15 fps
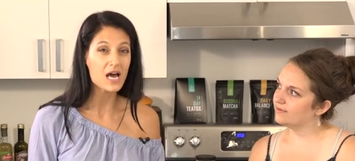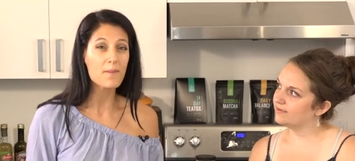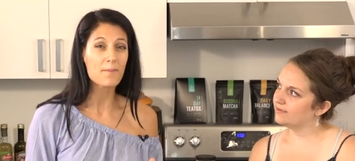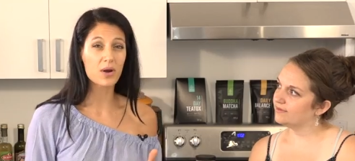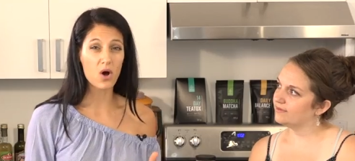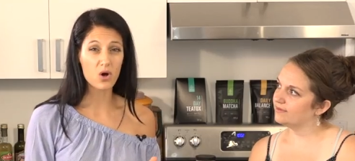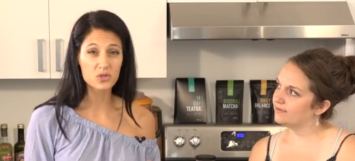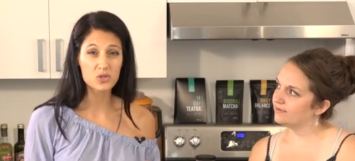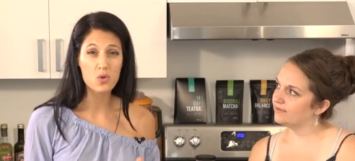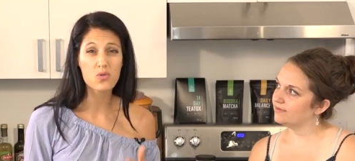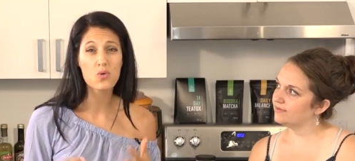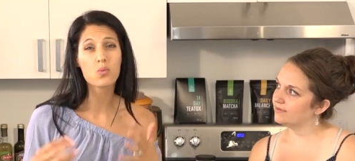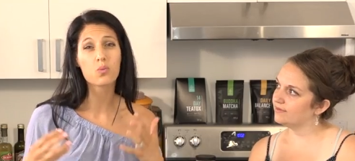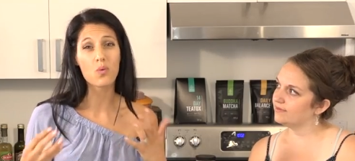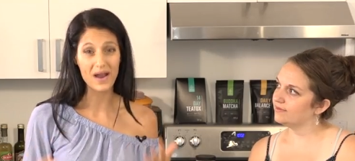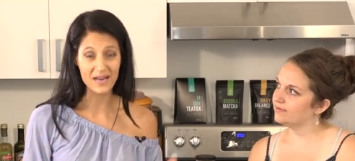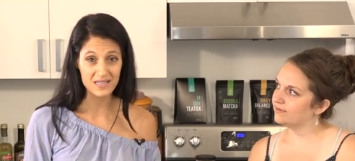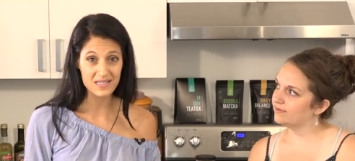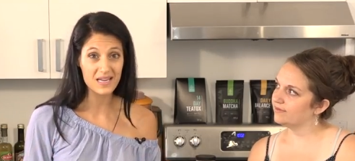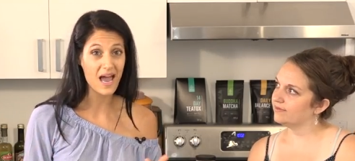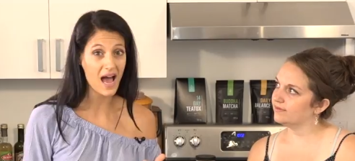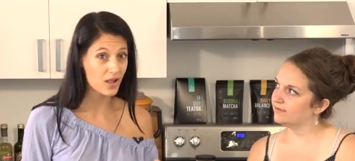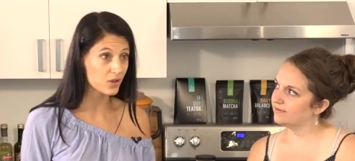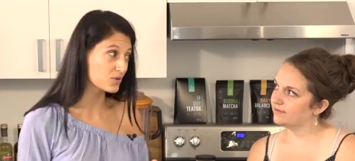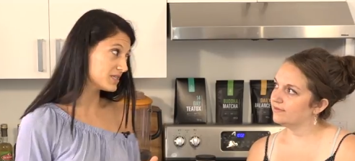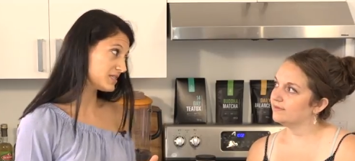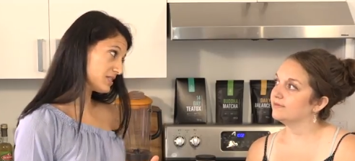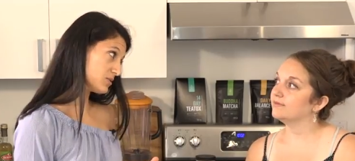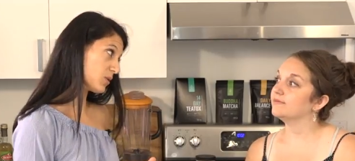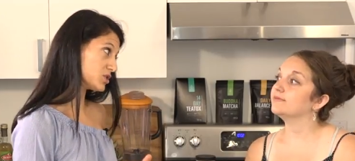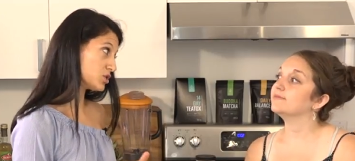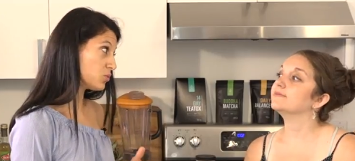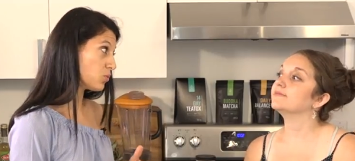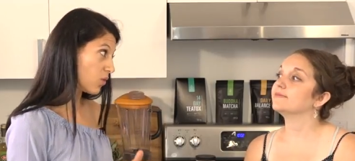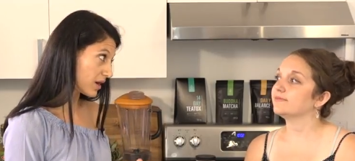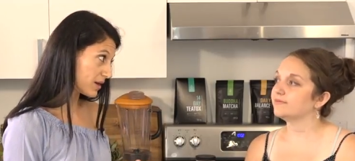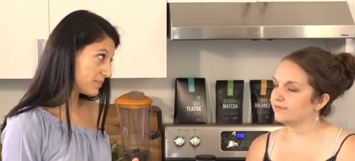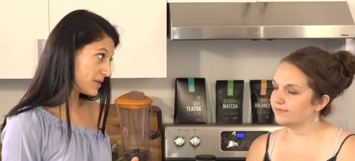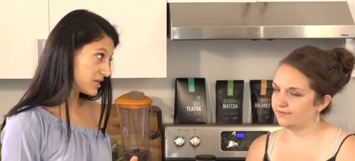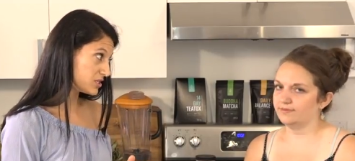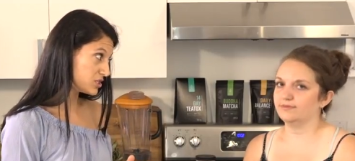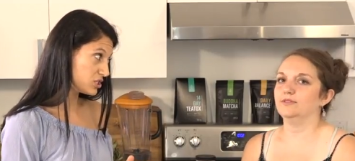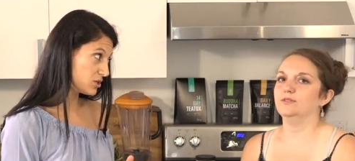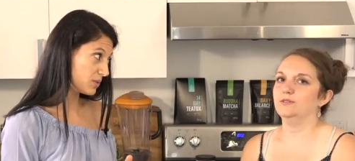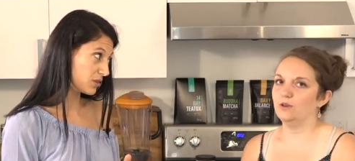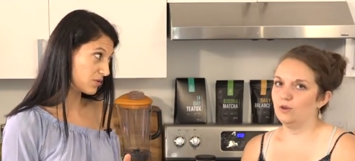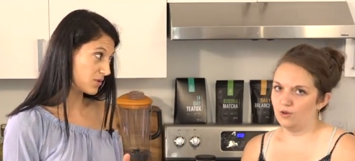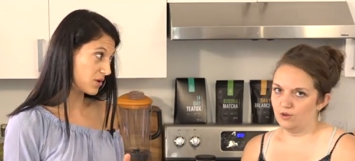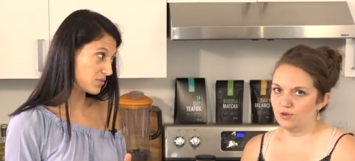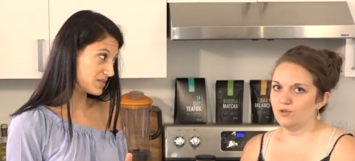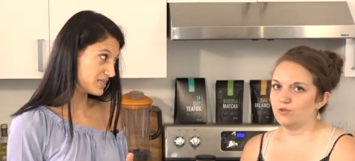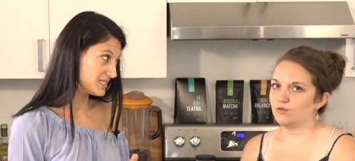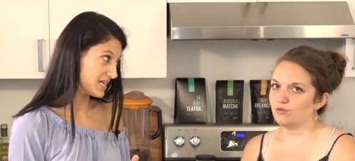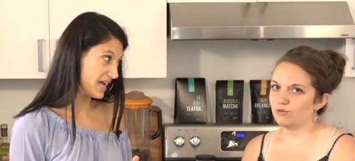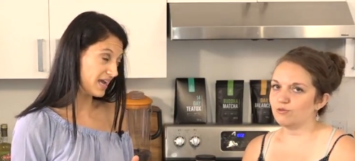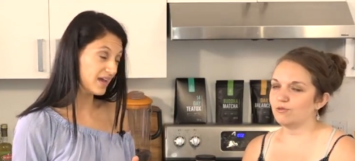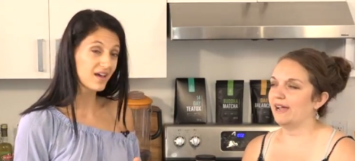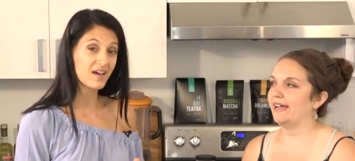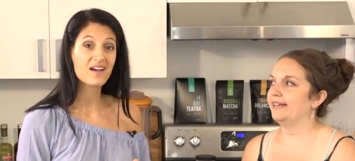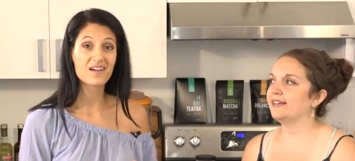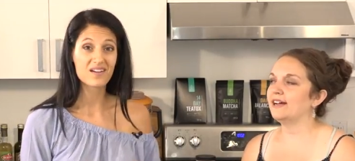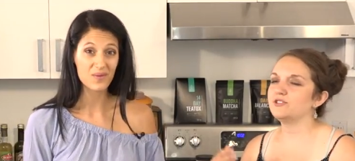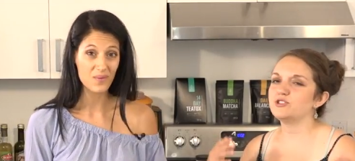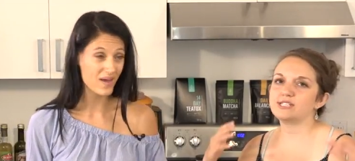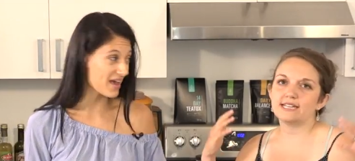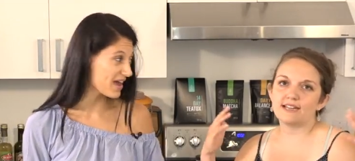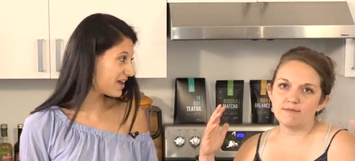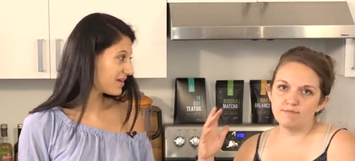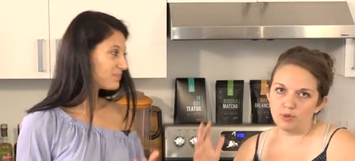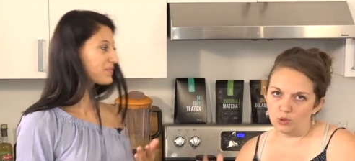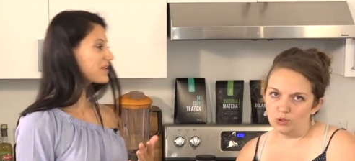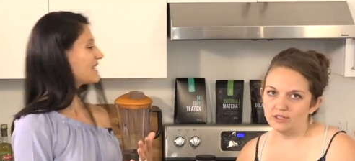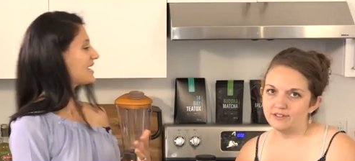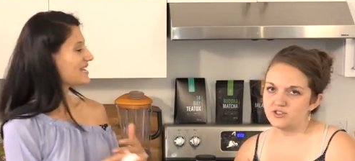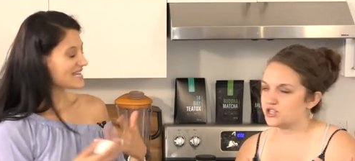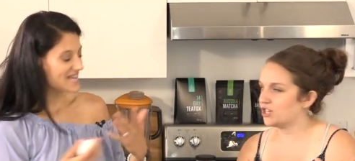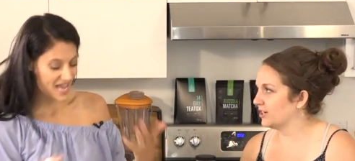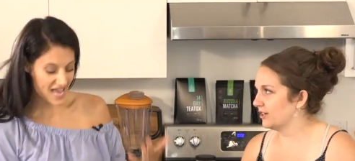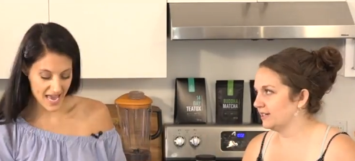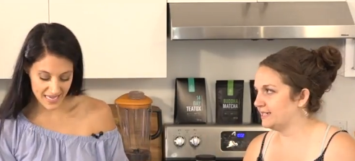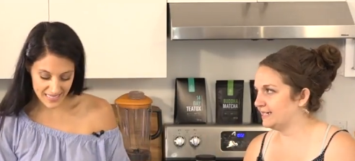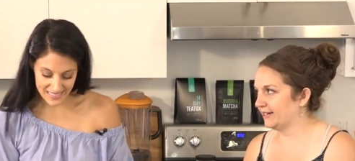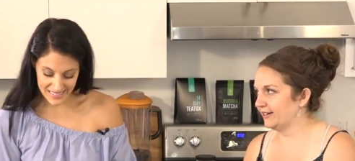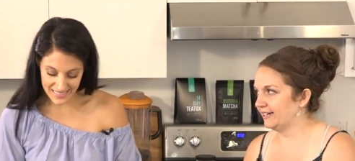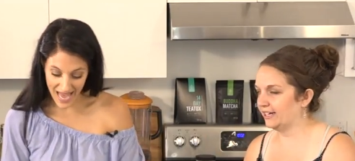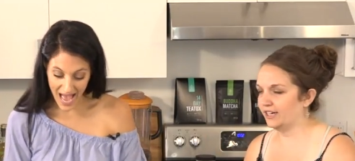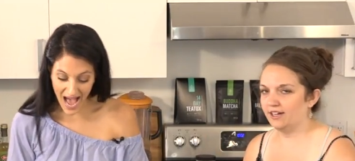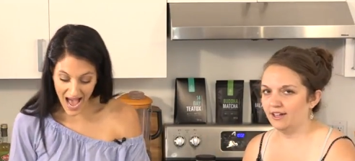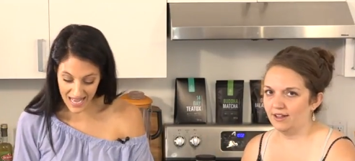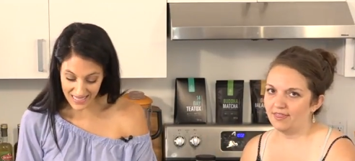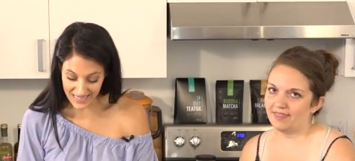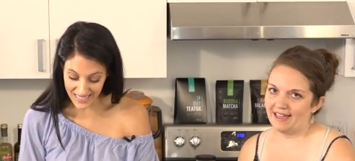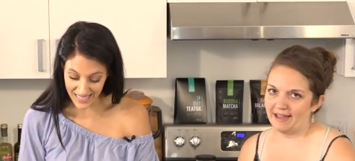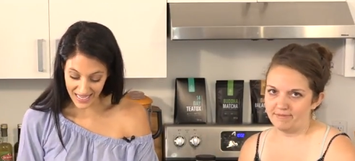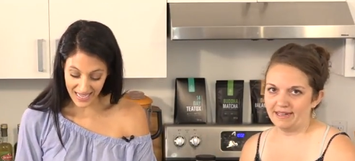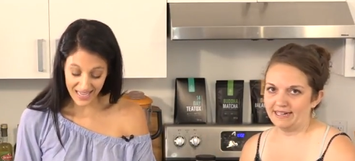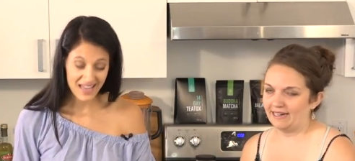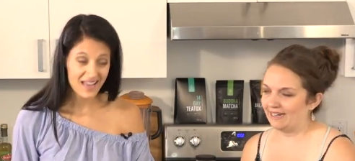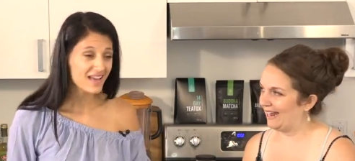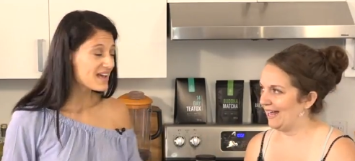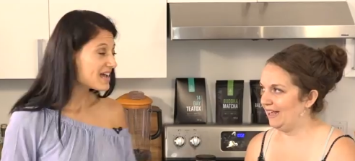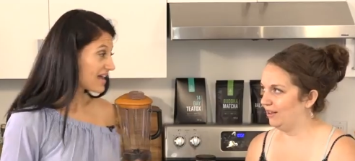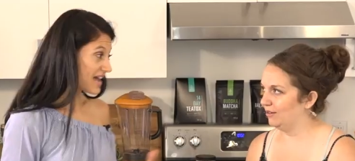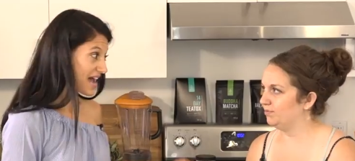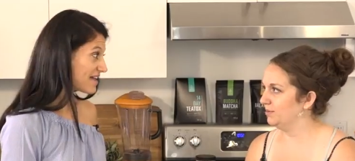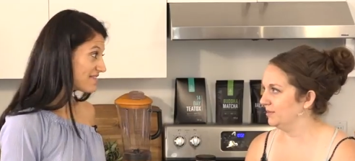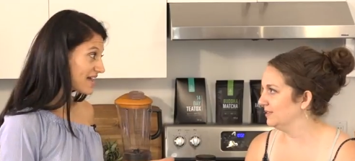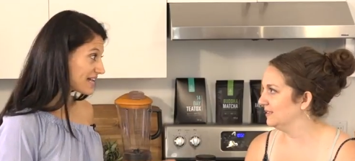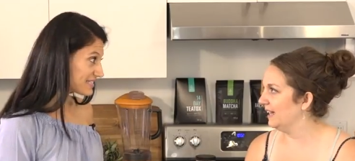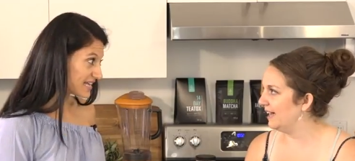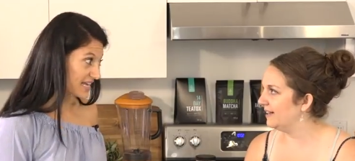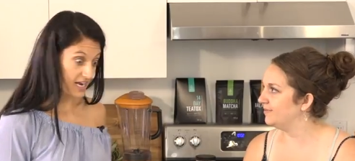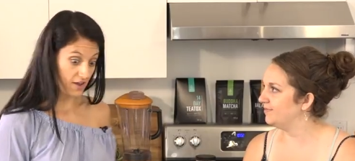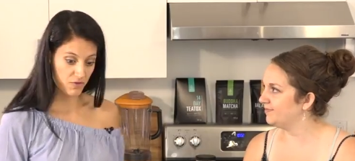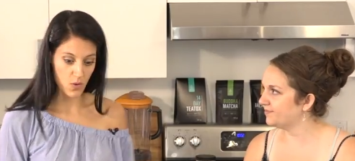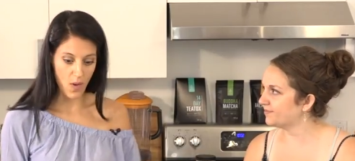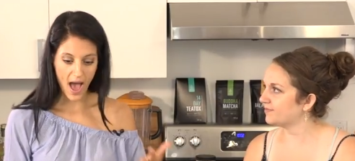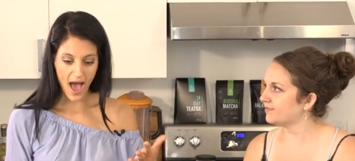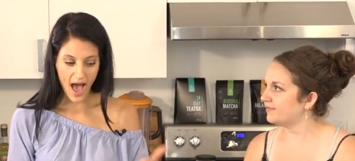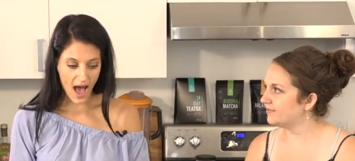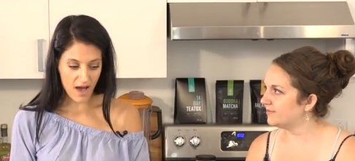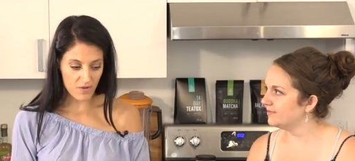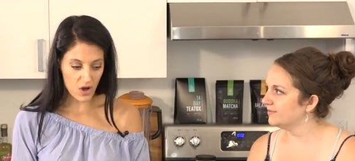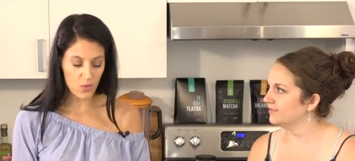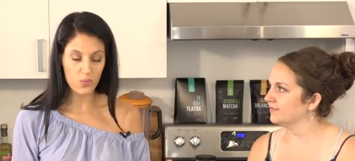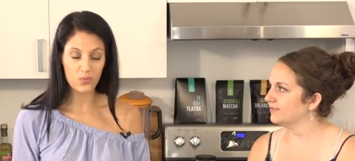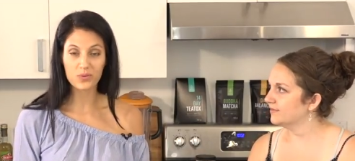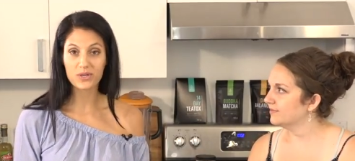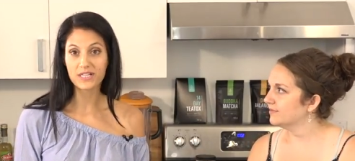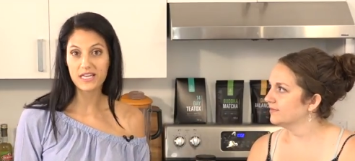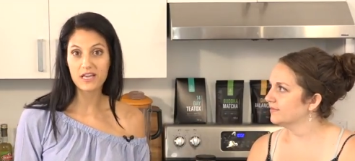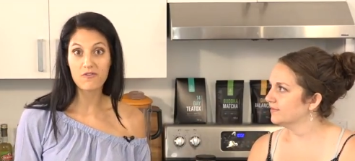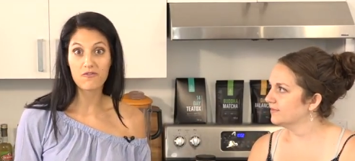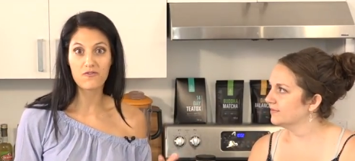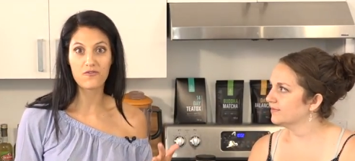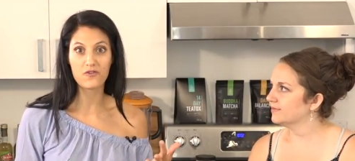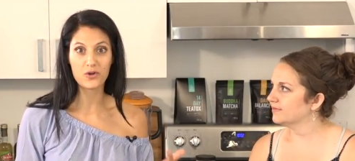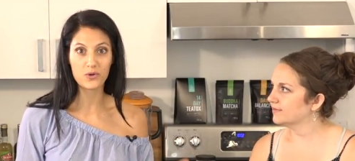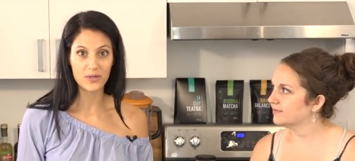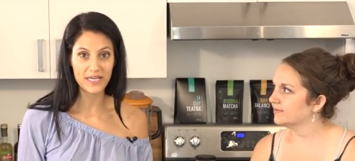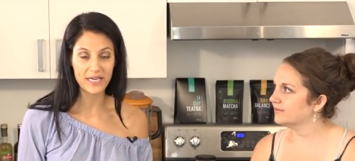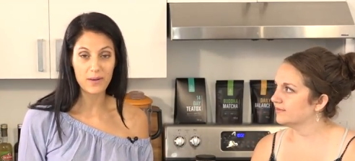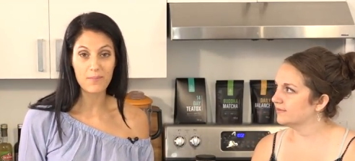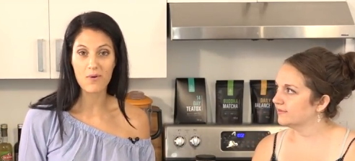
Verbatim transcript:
Speaker 1: but also the right calories is what you want to be consuming throughout the day.
Speaker 2: Right, not just okay? like a bowl of sugar exactly. cereal. That might not help. And that's yeah.
Speaker 1: it. If you have a really fueling